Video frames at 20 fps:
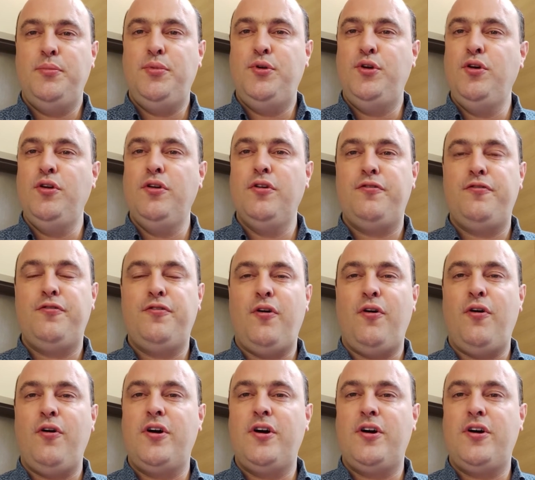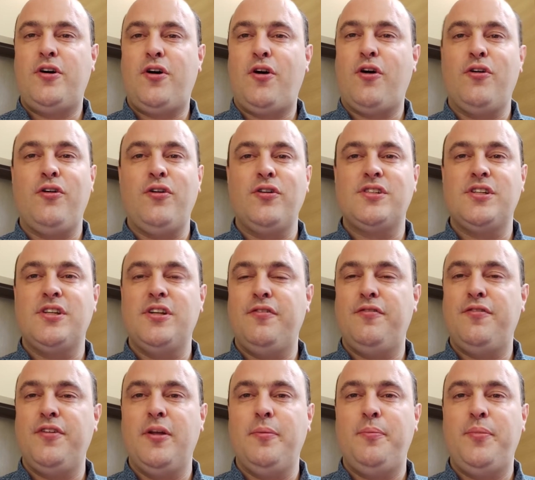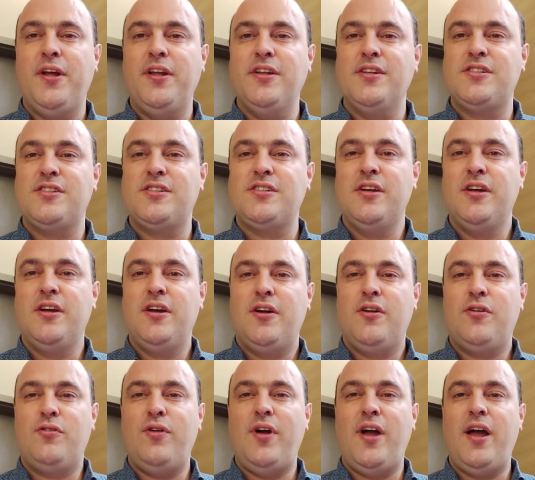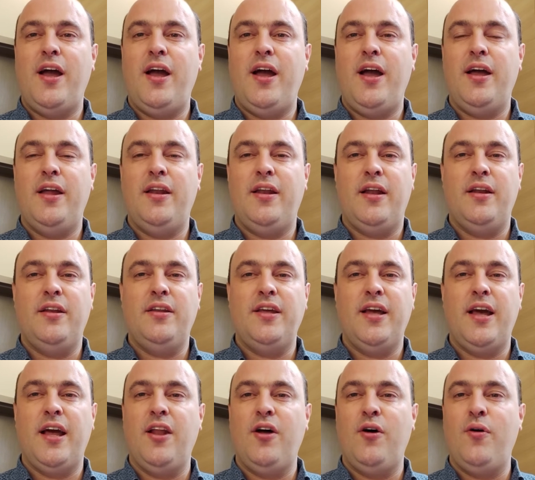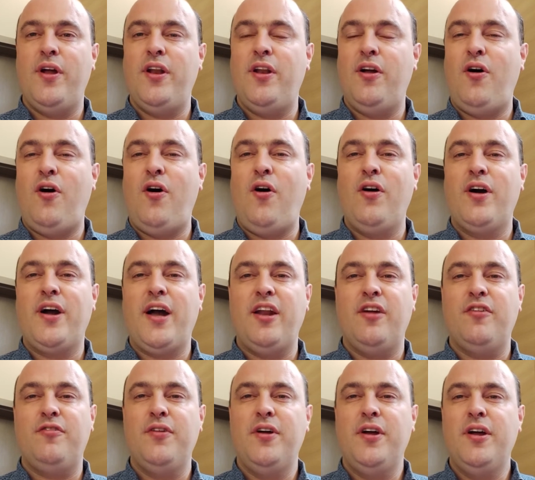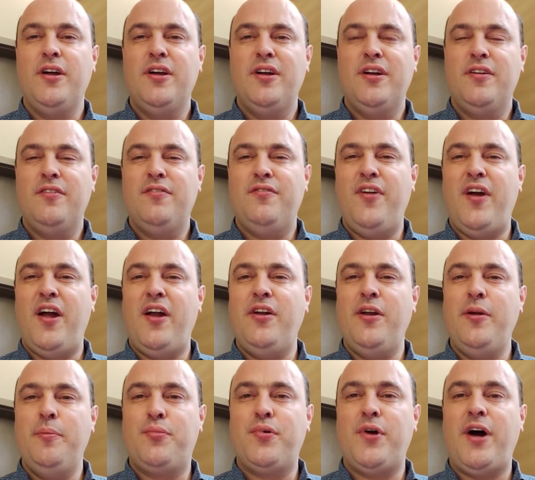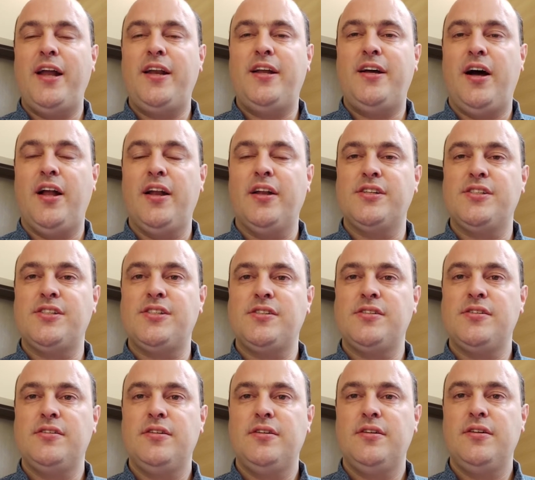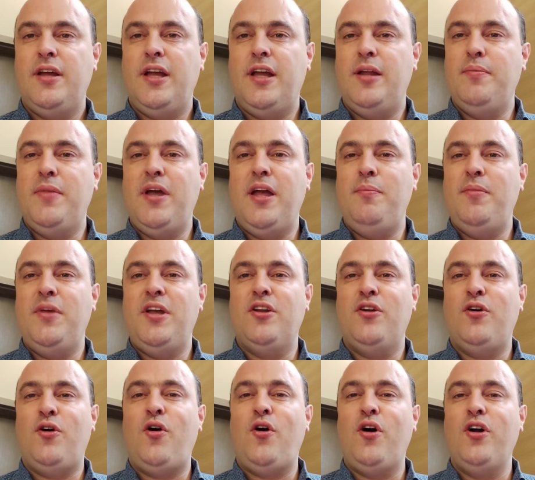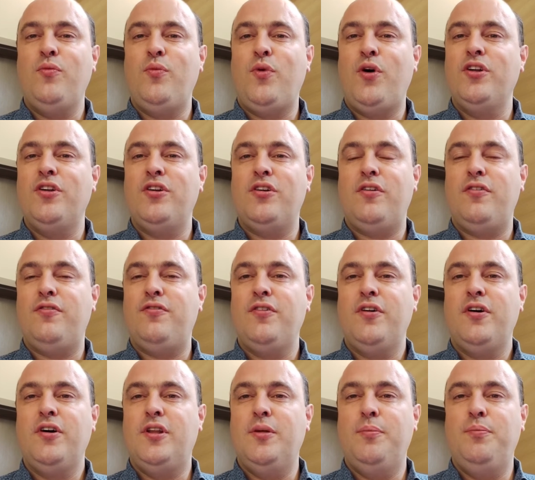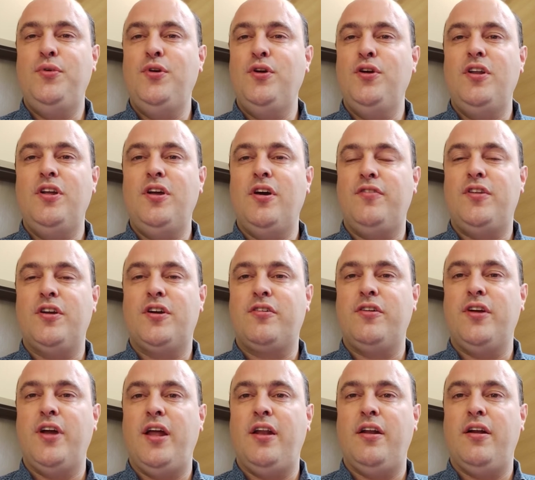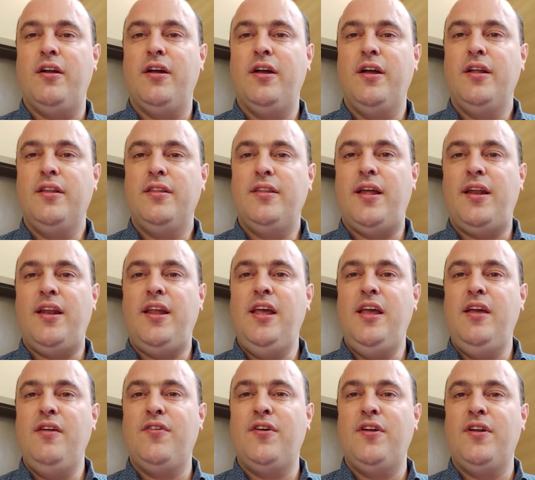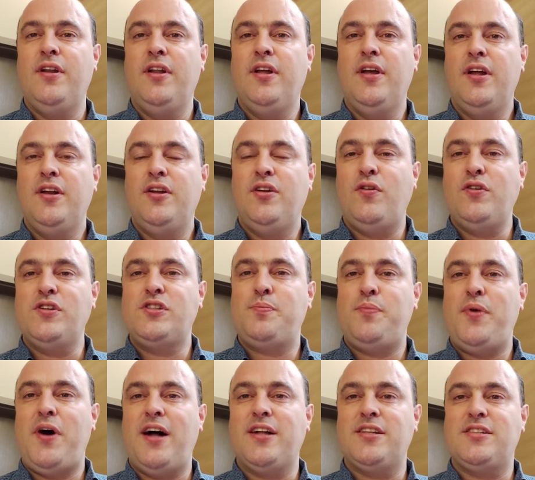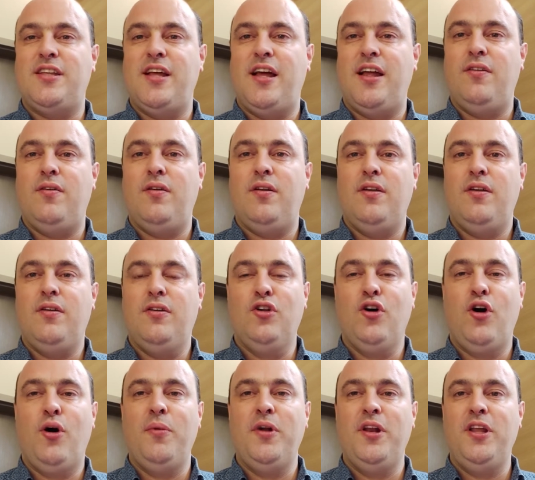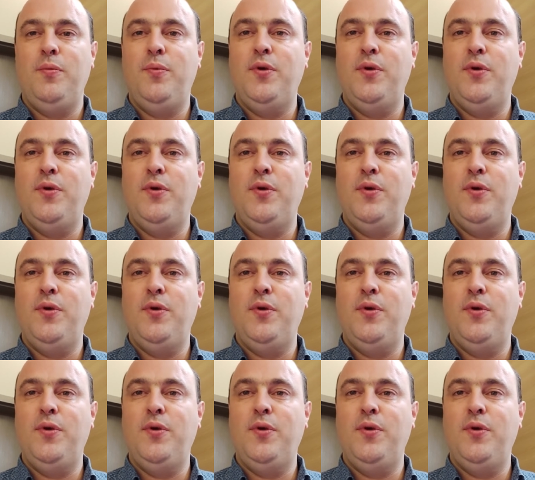beautiful corals in the Philippines, red and yellow and all kind of very bright colors. It made me in awe and wonder of the beauty of the Creator, that even those parts that normally